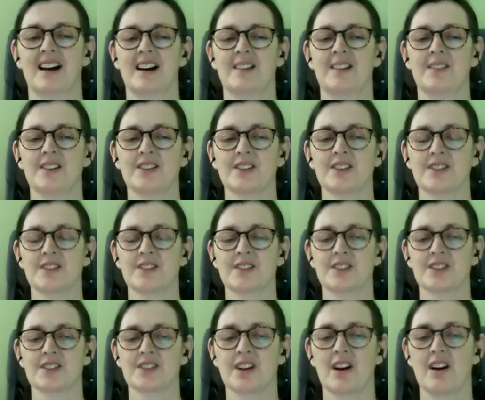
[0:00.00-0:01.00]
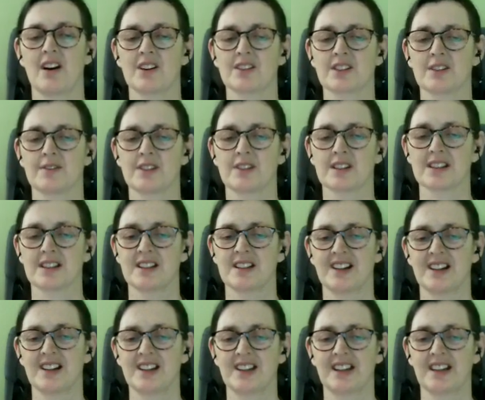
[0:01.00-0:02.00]
And this is the start of us
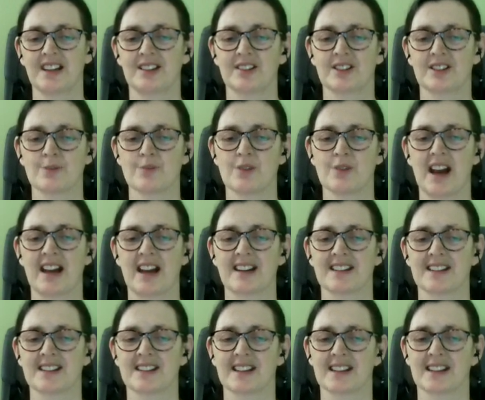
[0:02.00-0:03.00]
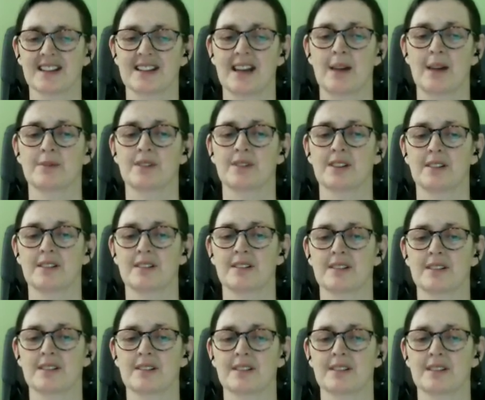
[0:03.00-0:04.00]
learning to practice
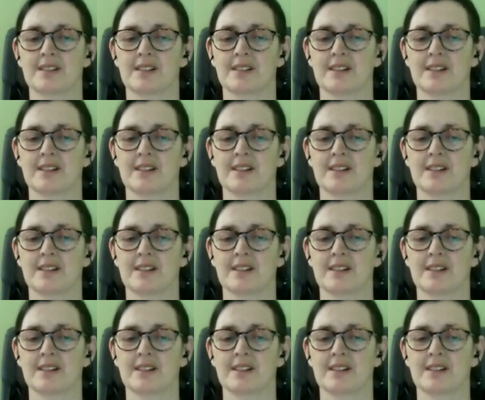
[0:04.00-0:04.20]
acceptance.